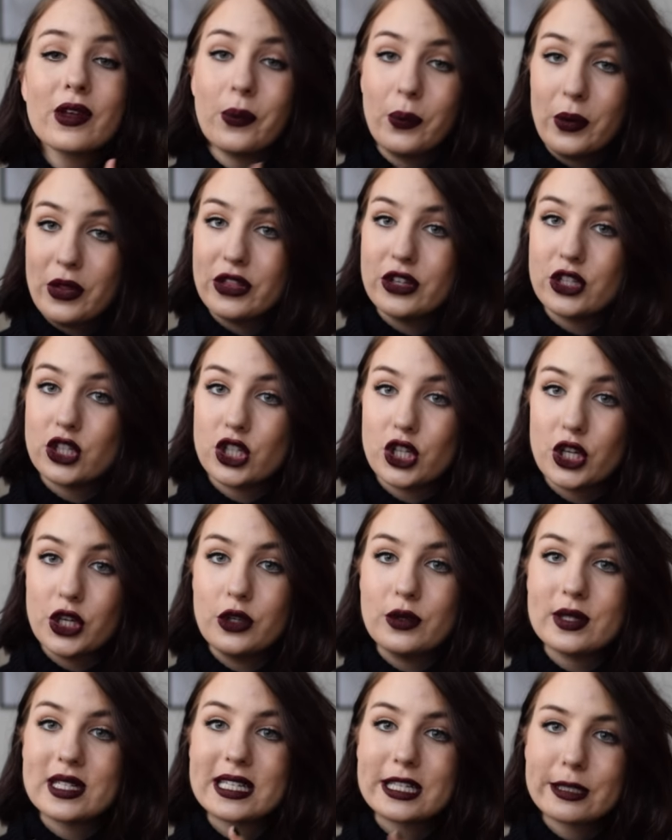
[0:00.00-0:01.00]
with the
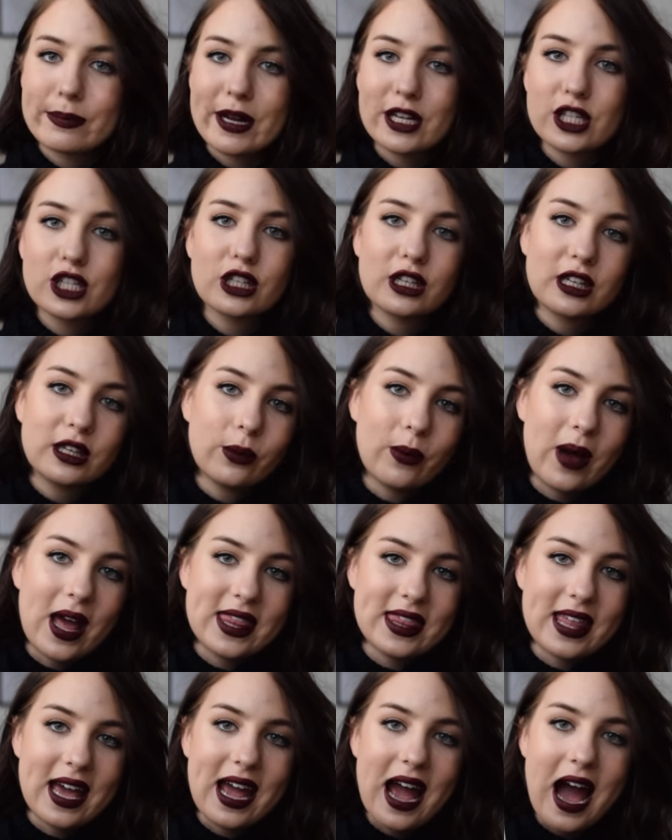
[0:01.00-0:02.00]
shoes, especially
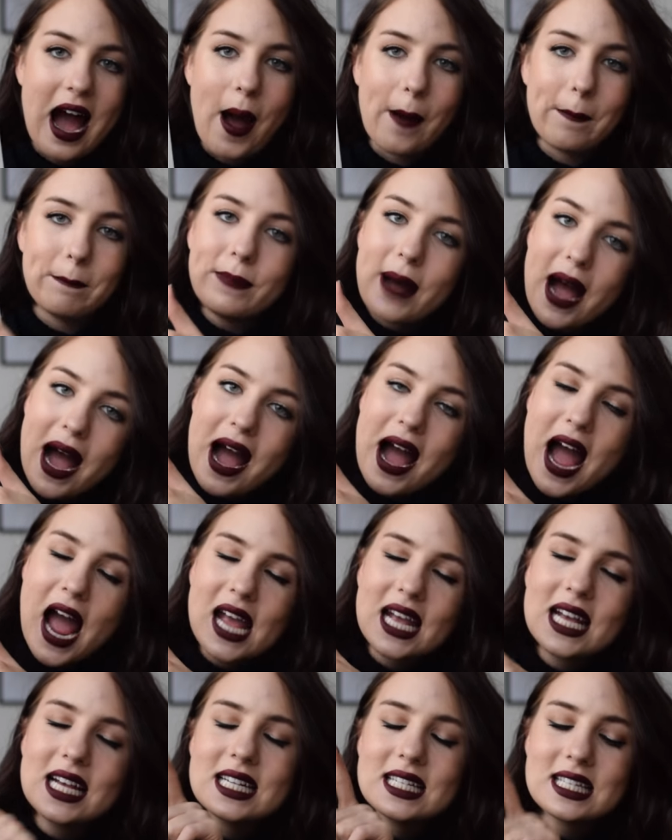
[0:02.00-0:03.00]
when they are
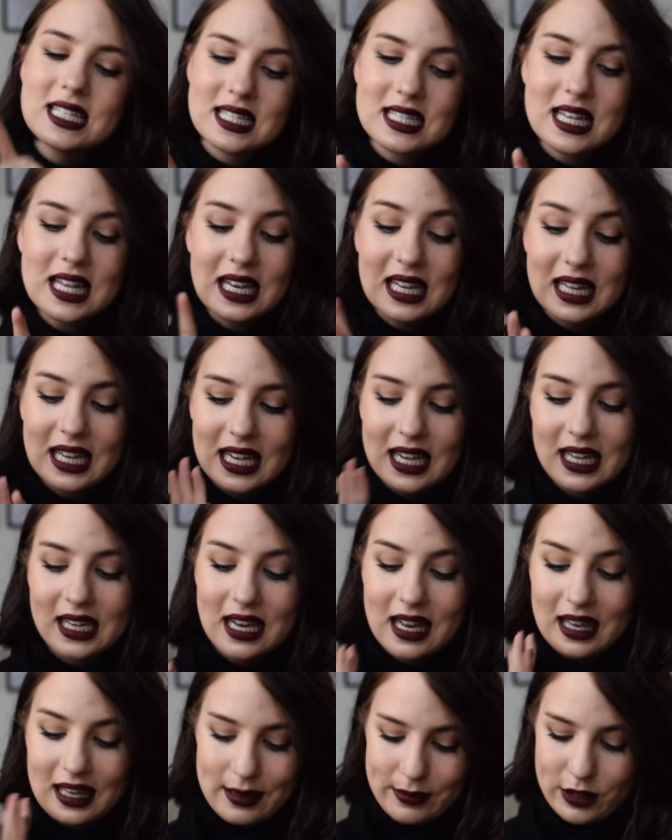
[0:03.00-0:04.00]
by
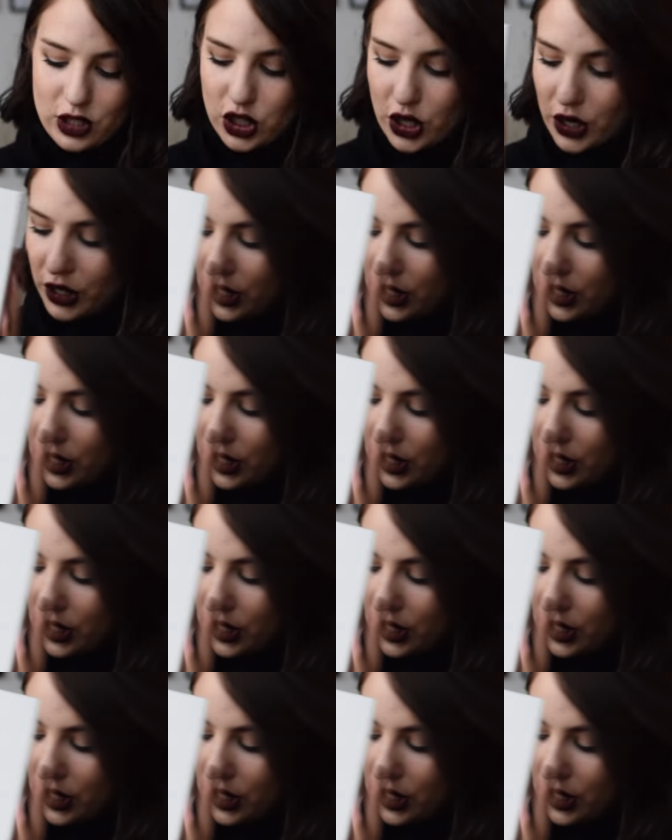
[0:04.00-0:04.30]
Celine. Let me show